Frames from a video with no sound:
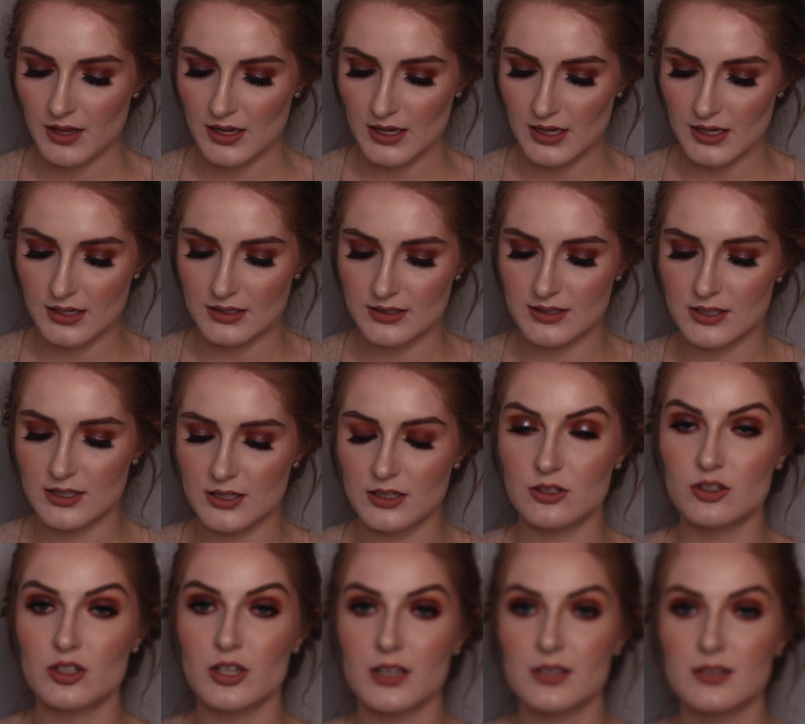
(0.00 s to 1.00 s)
It
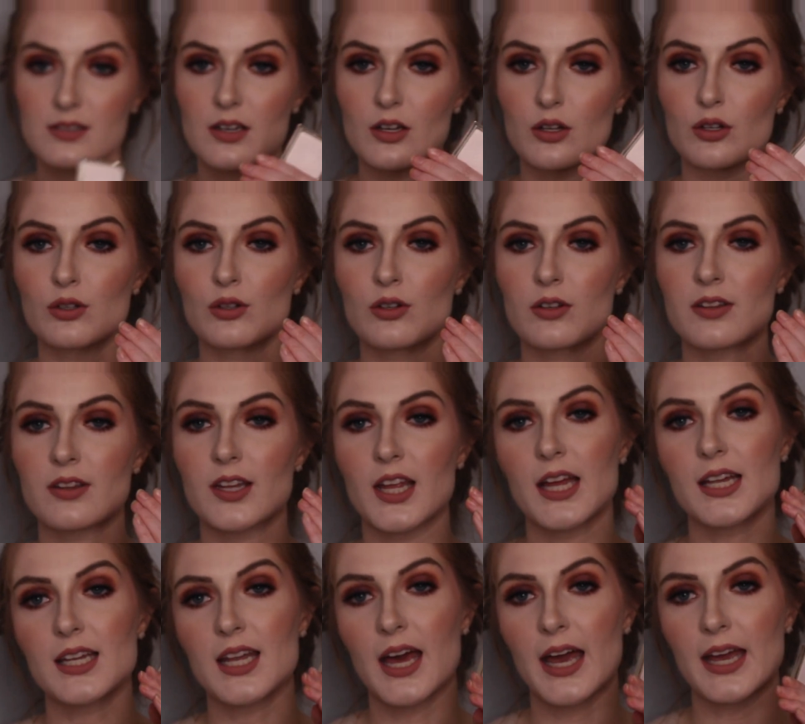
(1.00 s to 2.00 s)
just looks
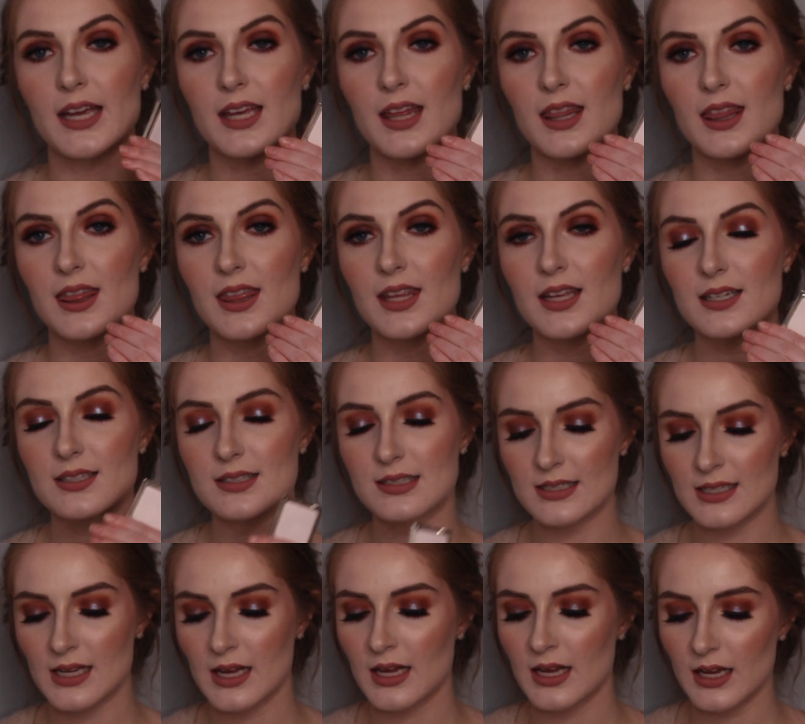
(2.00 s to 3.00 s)
like
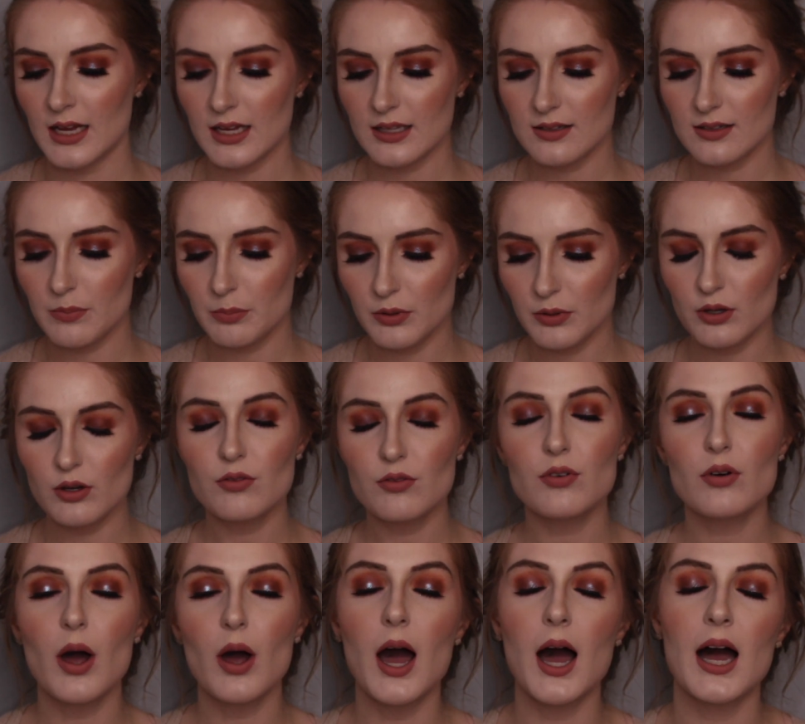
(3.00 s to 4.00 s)
this. It's a
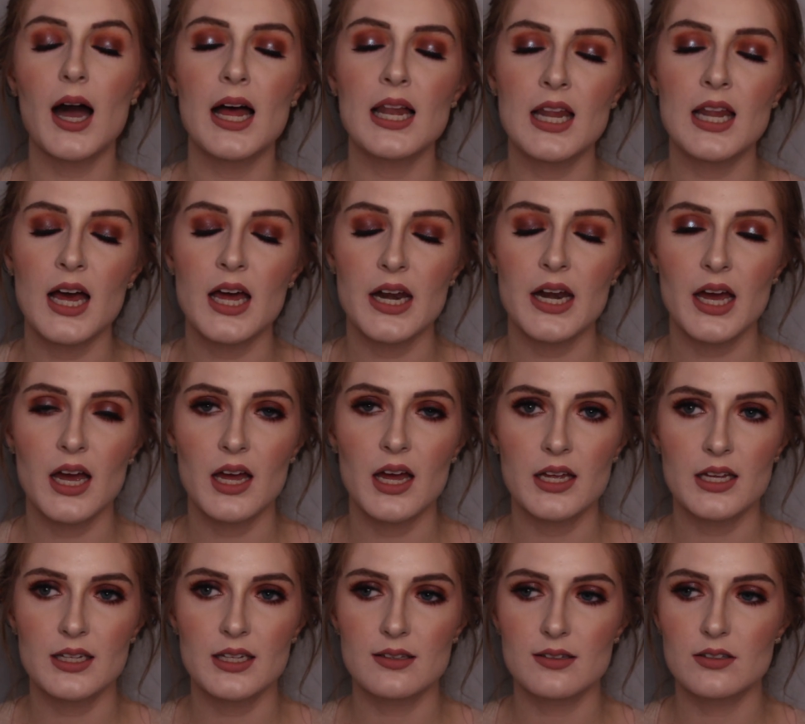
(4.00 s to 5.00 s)
beautiful
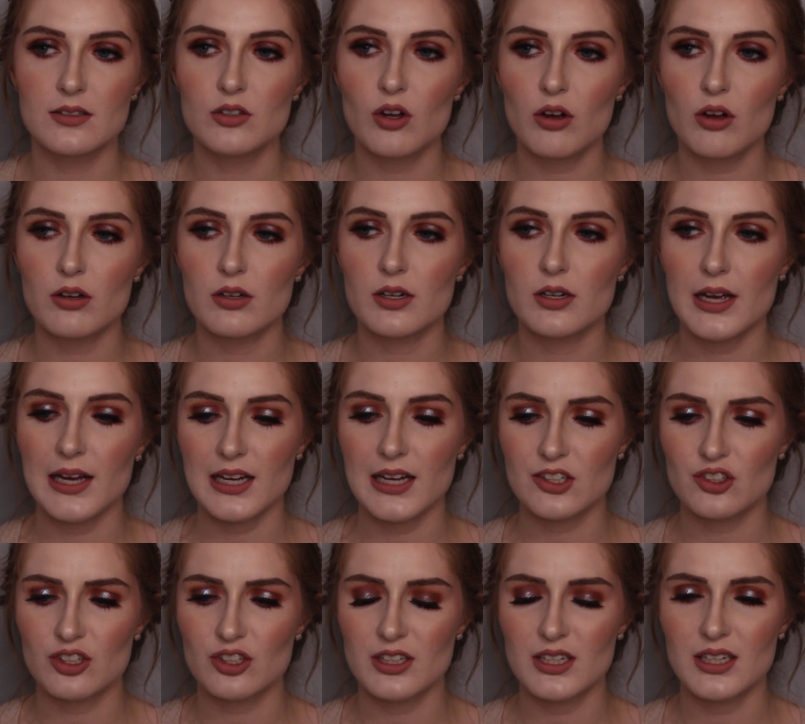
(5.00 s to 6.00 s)
highlighter. It's not
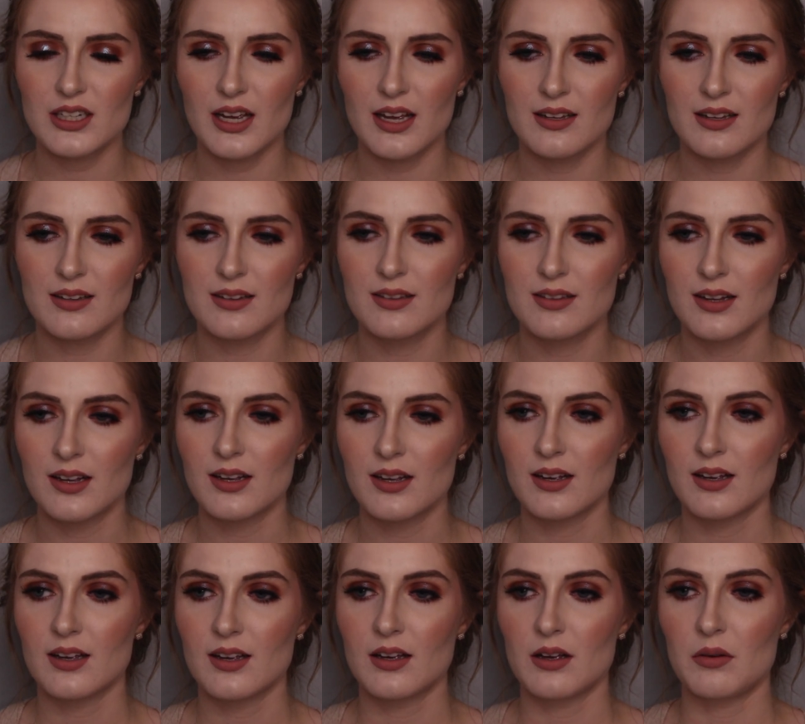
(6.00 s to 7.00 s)
actually as
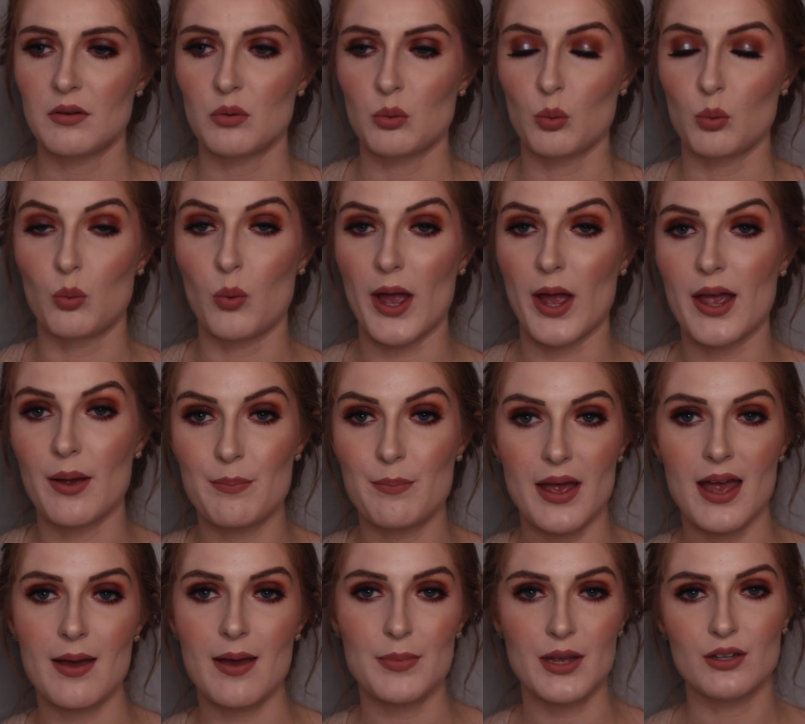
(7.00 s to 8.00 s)
wham
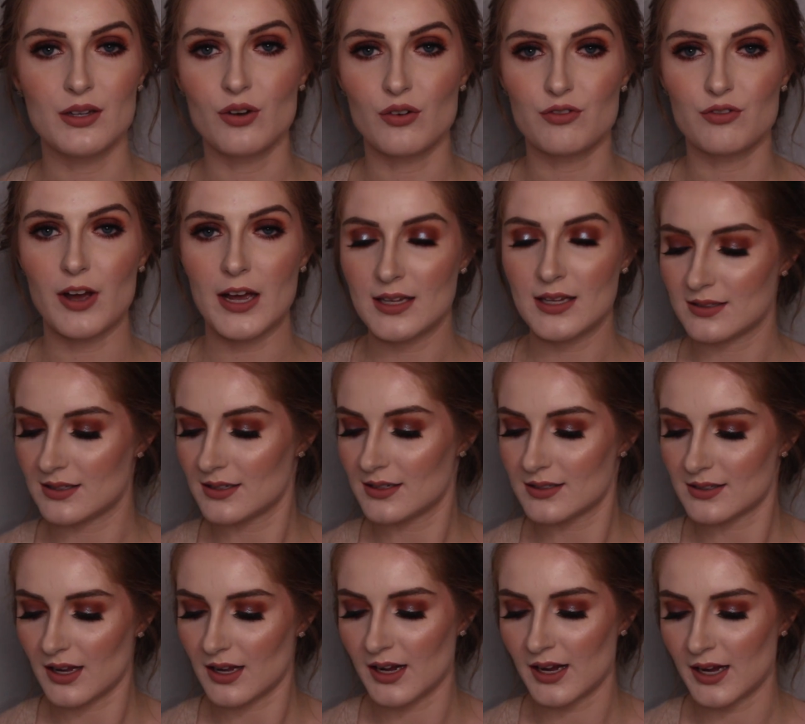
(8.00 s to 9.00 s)
bam in your face
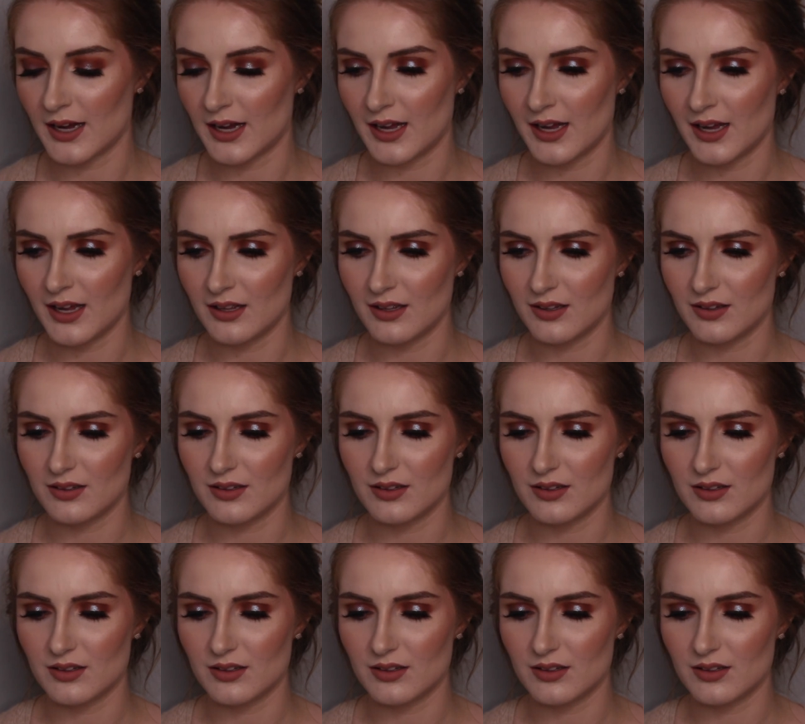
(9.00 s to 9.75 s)
as I